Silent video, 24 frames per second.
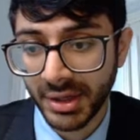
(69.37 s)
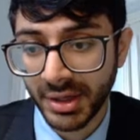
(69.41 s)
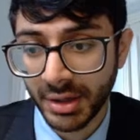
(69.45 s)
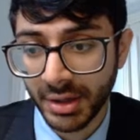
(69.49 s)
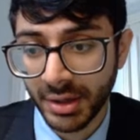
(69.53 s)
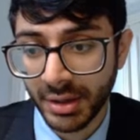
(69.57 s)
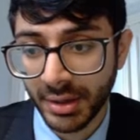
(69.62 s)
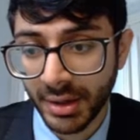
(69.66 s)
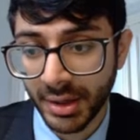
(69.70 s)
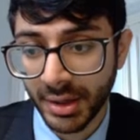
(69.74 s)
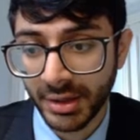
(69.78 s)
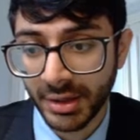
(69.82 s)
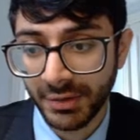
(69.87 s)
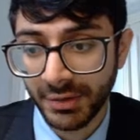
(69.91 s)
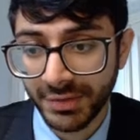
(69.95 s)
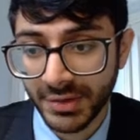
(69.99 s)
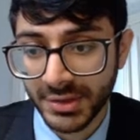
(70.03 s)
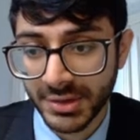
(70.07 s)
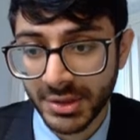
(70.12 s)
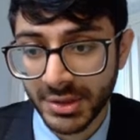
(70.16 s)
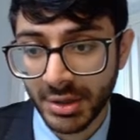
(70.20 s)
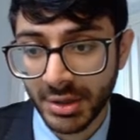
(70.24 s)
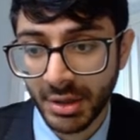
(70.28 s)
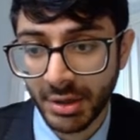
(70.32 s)
of like a
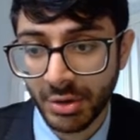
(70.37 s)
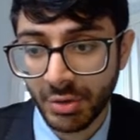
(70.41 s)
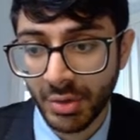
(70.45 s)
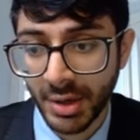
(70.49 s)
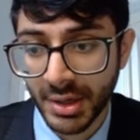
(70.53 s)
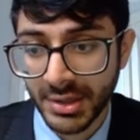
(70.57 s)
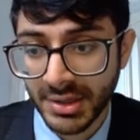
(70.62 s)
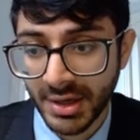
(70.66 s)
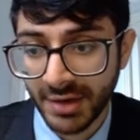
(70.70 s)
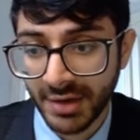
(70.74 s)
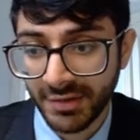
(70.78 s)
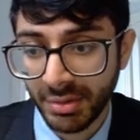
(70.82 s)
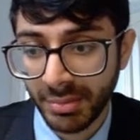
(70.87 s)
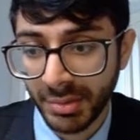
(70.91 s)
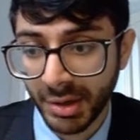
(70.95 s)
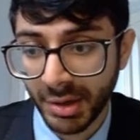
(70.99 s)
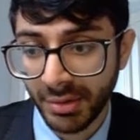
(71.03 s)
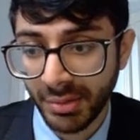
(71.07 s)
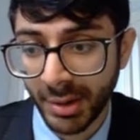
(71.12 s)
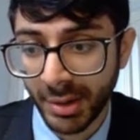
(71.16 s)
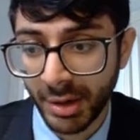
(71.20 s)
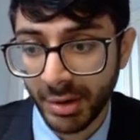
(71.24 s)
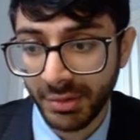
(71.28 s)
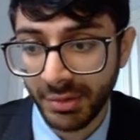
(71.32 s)
difference there that you guys have to
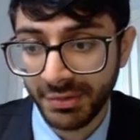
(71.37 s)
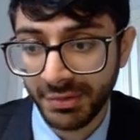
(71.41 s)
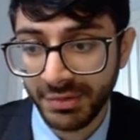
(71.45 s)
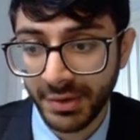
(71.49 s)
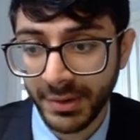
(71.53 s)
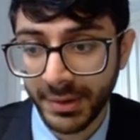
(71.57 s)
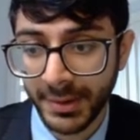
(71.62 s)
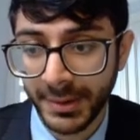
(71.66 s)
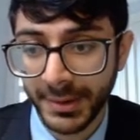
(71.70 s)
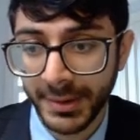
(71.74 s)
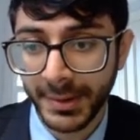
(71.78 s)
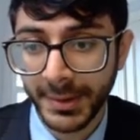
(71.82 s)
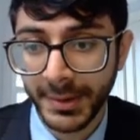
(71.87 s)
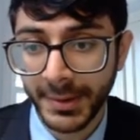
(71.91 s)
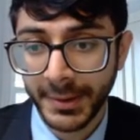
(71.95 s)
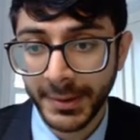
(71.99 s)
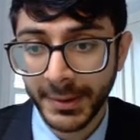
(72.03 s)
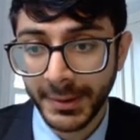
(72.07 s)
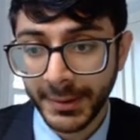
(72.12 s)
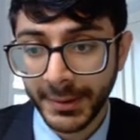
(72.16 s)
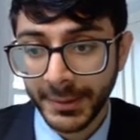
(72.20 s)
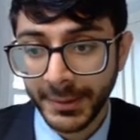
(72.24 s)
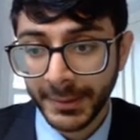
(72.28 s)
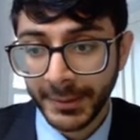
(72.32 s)
be aware of.
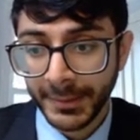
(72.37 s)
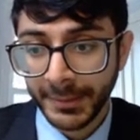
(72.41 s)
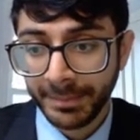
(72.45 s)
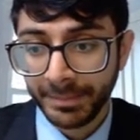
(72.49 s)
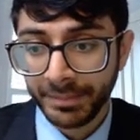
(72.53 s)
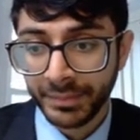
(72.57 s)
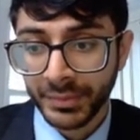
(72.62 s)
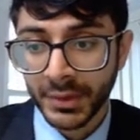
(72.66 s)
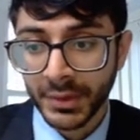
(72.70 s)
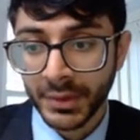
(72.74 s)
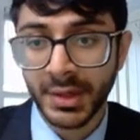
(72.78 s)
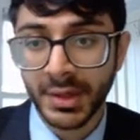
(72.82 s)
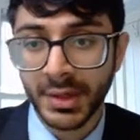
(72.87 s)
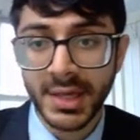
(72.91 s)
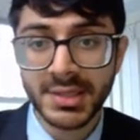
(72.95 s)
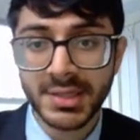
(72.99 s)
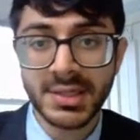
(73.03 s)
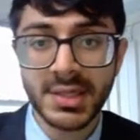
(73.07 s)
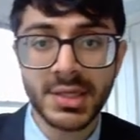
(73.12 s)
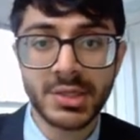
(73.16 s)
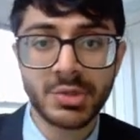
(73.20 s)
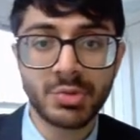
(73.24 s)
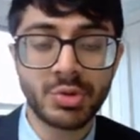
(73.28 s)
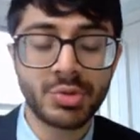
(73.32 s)
The
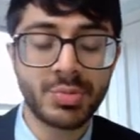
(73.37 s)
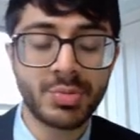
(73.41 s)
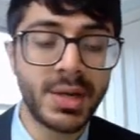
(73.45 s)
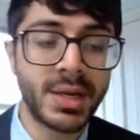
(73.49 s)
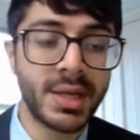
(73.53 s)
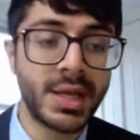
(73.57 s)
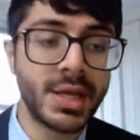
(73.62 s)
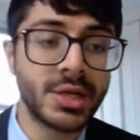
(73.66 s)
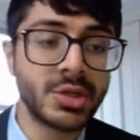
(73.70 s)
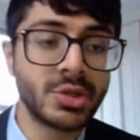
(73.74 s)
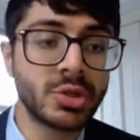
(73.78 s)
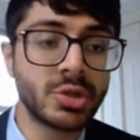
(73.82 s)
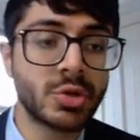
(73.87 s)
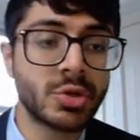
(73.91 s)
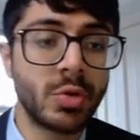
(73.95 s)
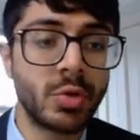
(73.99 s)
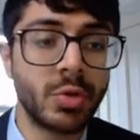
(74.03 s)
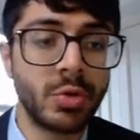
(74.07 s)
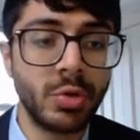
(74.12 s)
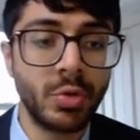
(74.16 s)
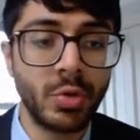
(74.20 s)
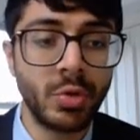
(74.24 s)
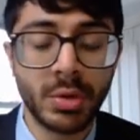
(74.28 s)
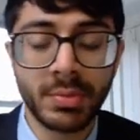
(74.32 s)
next thing is which medications to
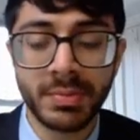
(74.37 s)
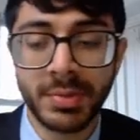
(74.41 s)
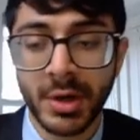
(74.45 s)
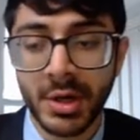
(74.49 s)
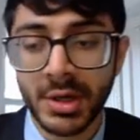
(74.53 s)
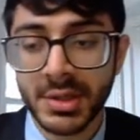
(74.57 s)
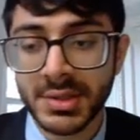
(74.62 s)
hold. You can